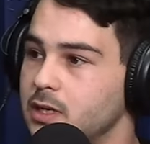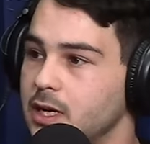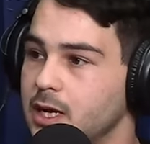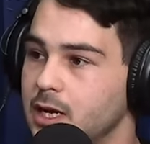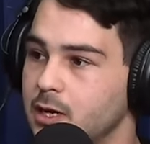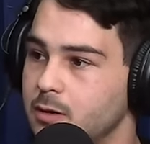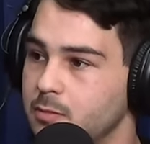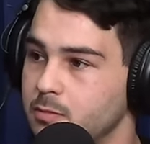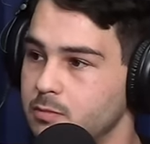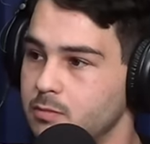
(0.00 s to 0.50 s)

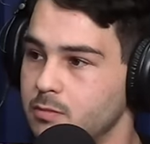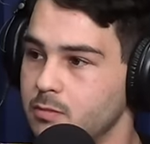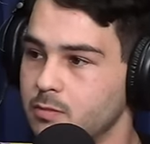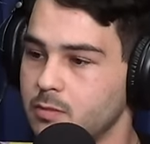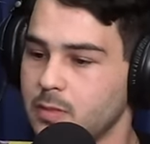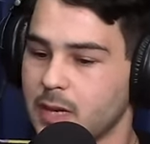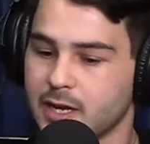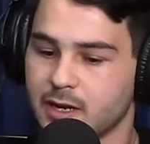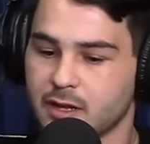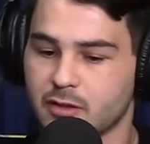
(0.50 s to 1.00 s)
And
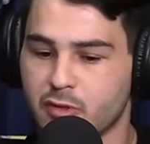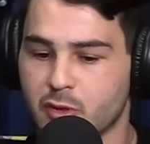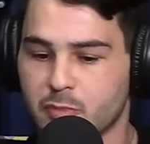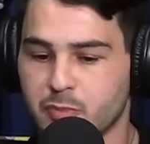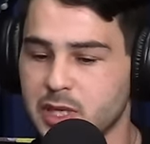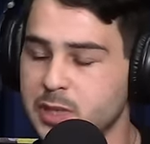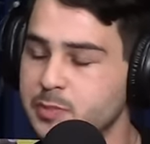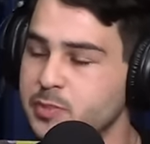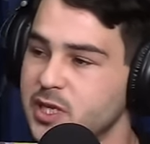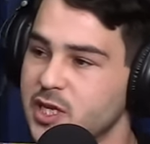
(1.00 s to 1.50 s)
the
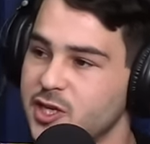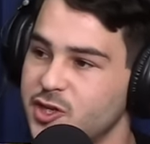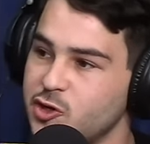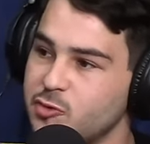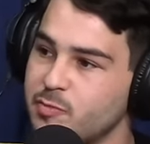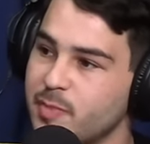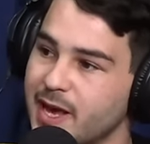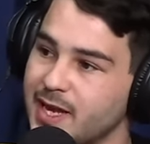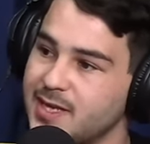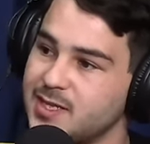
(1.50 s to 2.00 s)
people that
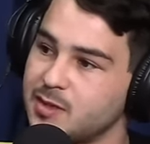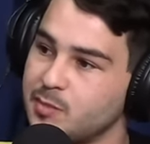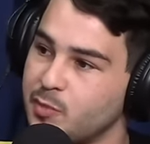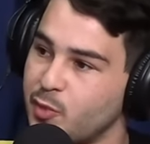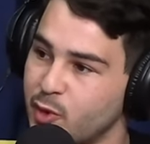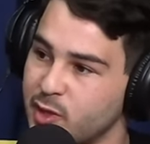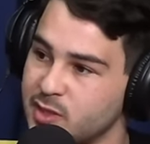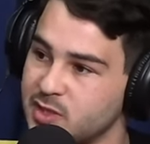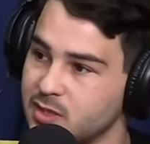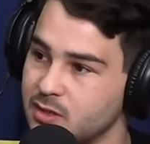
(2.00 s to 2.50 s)
you met in
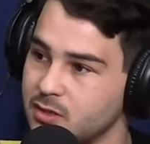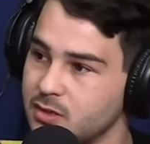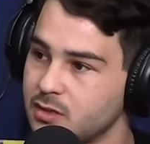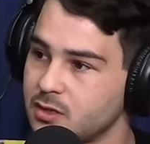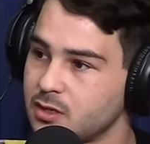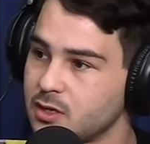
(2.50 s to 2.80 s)
prison.